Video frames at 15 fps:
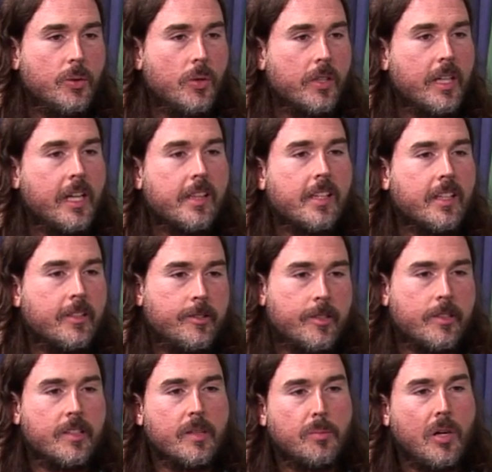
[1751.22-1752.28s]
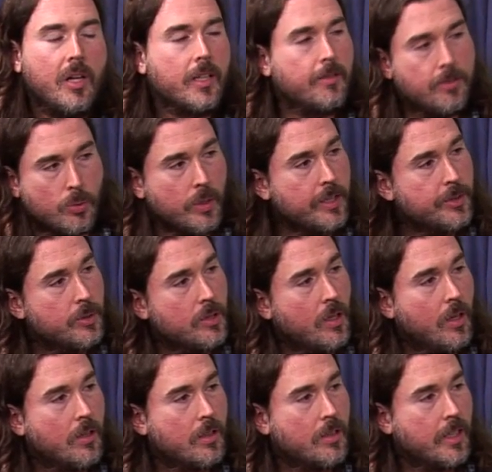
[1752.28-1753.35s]
okay. I think he sits in the pocket for way too
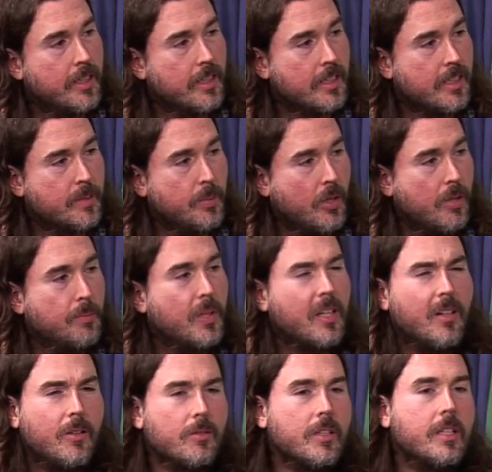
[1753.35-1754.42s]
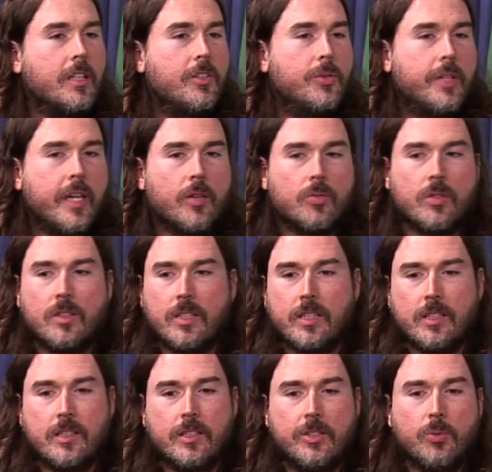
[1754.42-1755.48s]
long. Yep. I think that's part. But uh, you can't
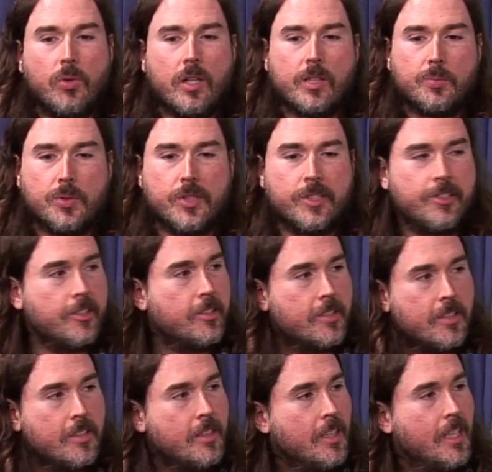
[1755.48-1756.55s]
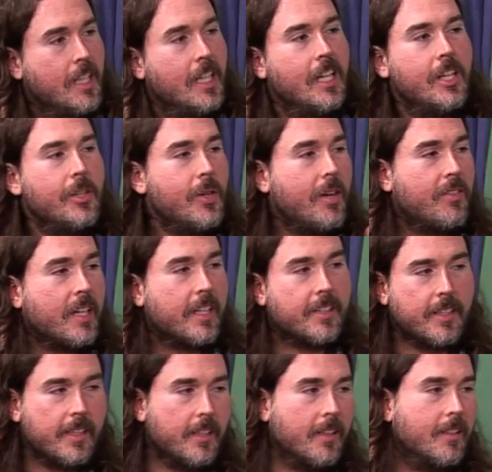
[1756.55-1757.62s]
really you watch preseason you have an
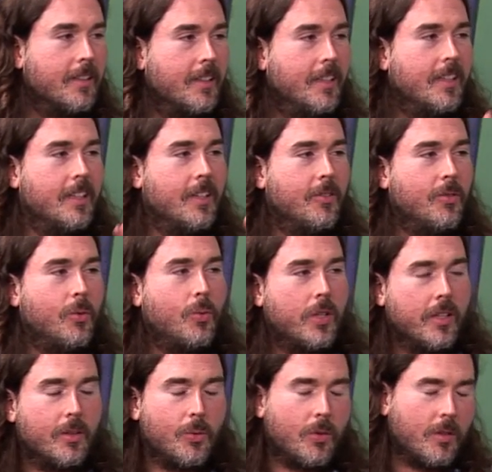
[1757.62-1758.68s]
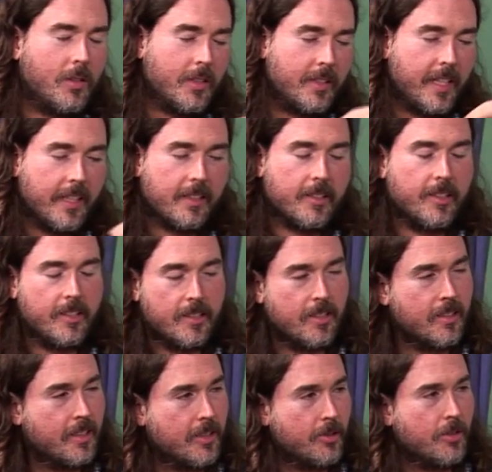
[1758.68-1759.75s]
idea yeah. of what uh, tendencies and
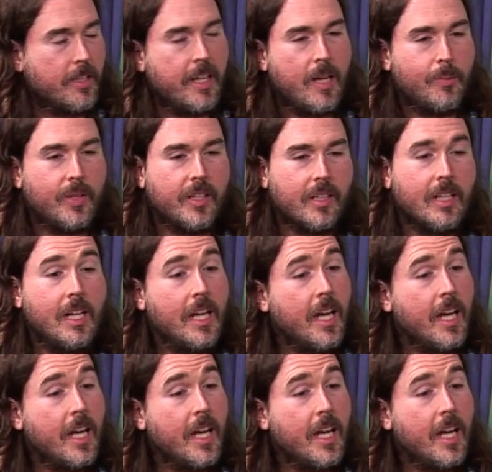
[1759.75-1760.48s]
things are happening.